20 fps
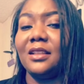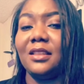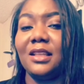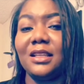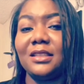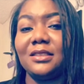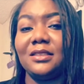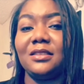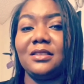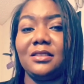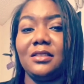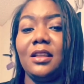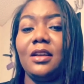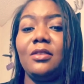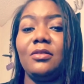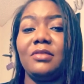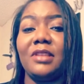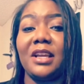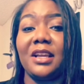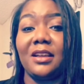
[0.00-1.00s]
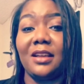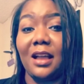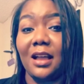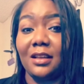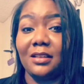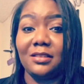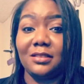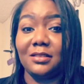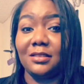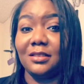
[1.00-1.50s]
lets us know that
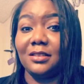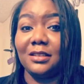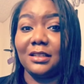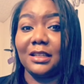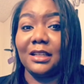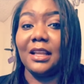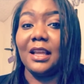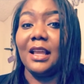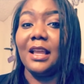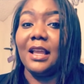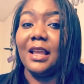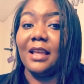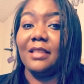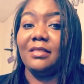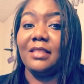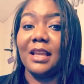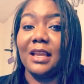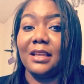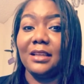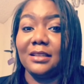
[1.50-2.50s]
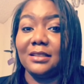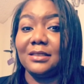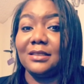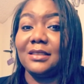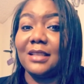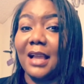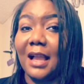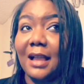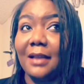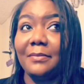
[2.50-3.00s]
God is good and that his
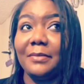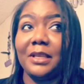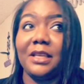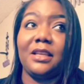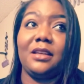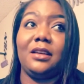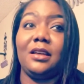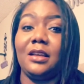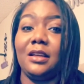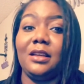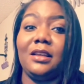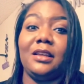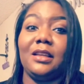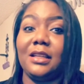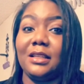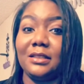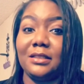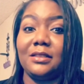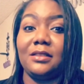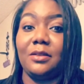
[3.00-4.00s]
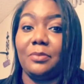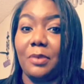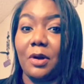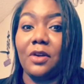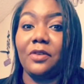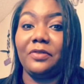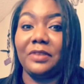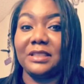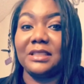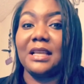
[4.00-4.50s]
timing is the
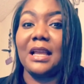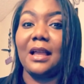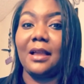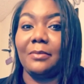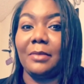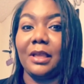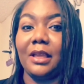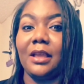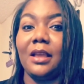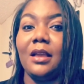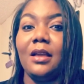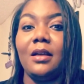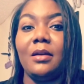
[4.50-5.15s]
perfect timing,